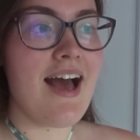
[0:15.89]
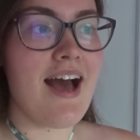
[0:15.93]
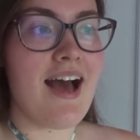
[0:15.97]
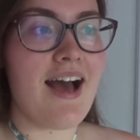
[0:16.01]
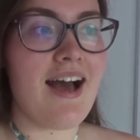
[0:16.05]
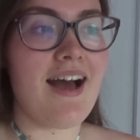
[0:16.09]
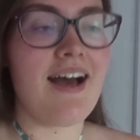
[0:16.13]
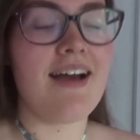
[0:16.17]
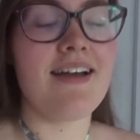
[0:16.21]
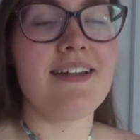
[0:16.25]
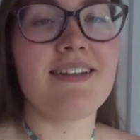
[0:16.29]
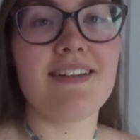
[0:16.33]

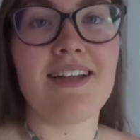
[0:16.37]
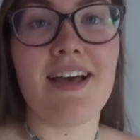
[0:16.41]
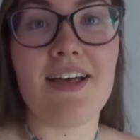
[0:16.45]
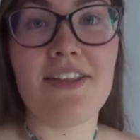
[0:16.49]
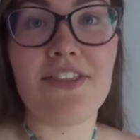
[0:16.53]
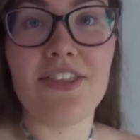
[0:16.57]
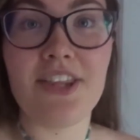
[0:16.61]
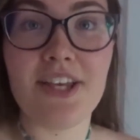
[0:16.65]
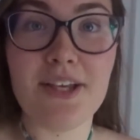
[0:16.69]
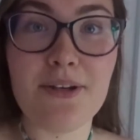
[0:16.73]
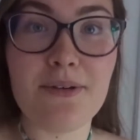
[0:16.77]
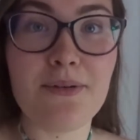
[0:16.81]
and I
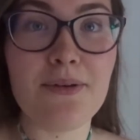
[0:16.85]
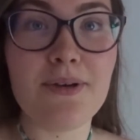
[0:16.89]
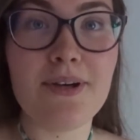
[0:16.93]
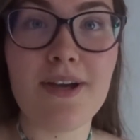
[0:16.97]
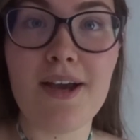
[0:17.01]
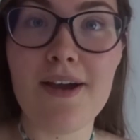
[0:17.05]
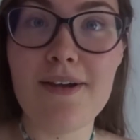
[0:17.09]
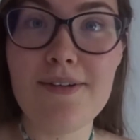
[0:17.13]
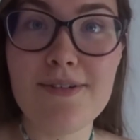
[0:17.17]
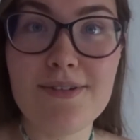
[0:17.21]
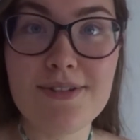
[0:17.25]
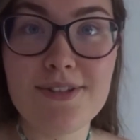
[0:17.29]
think we're
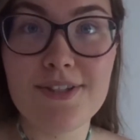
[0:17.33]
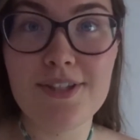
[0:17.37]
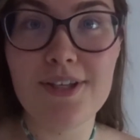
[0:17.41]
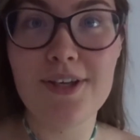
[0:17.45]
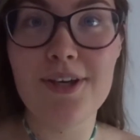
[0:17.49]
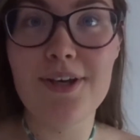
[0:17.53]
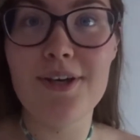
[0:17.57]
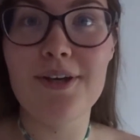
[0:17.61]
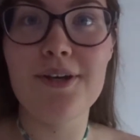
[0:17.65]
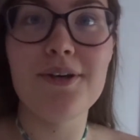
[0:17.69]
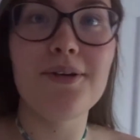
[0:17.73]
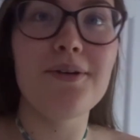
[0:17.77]
going
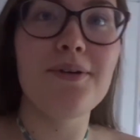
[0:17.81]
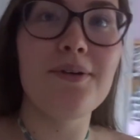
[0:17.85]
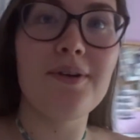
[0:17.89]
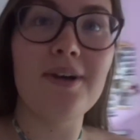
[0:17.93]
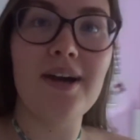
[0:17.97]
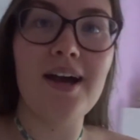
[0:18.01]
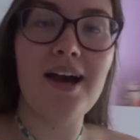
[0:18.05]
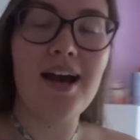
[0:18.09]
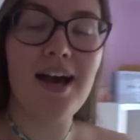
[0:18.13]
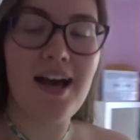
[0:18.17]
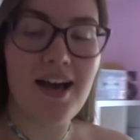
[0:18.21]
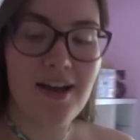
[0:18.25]
to
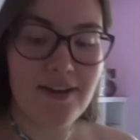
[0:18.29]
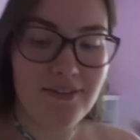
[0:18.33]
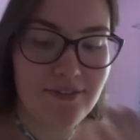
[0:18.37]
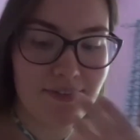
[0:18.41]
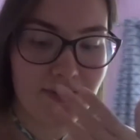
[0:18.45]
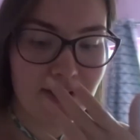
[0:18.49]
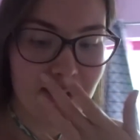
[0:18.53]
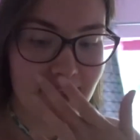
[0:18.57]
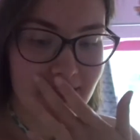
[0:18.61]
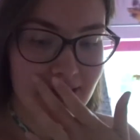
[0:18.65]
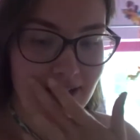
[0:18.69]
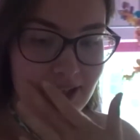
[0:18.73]

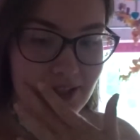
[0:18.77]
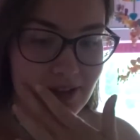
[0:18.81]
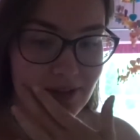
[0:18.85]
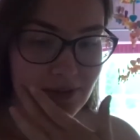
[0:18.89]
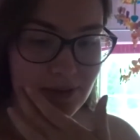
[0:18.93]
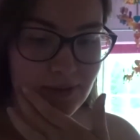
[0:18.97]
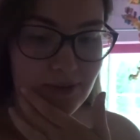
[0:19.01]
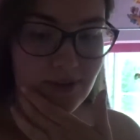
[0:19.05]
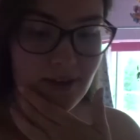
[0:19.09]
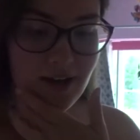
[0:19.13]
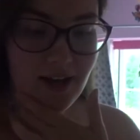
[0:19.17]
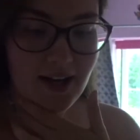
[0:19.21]
have a
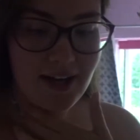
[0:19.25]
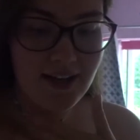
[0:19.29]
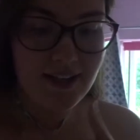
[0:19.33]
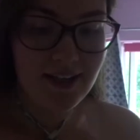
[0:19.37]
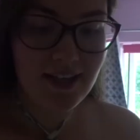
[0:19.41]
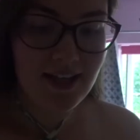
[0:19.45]
little like